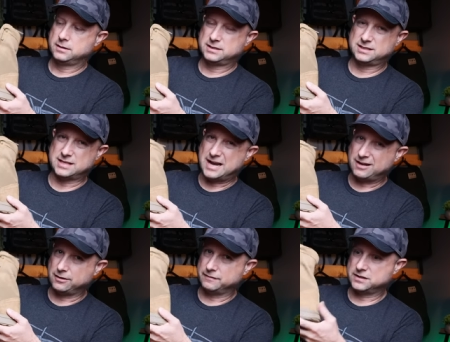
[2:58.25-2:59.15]

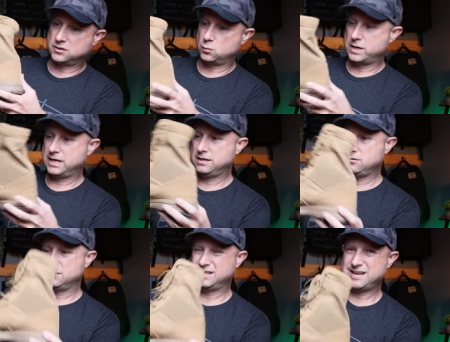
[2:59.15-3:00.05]
style of suede.
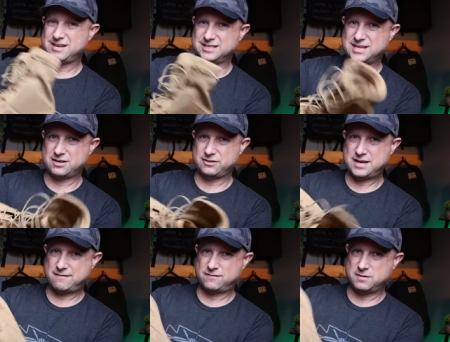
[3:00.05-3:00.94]
You can kind of tell
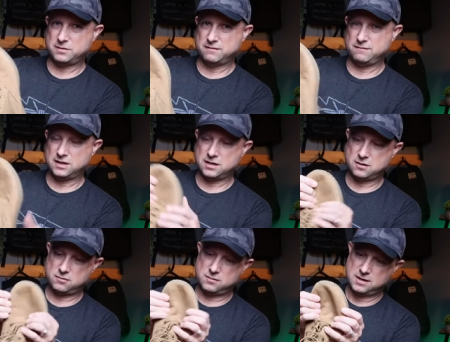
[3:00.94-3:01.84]
that from the
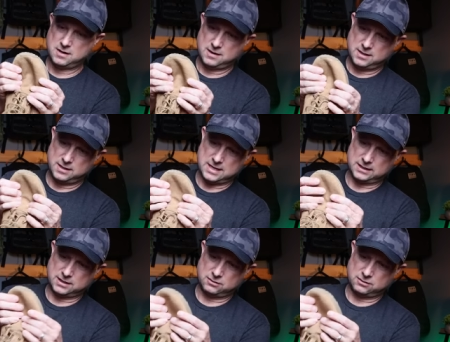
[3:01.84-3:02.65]
video that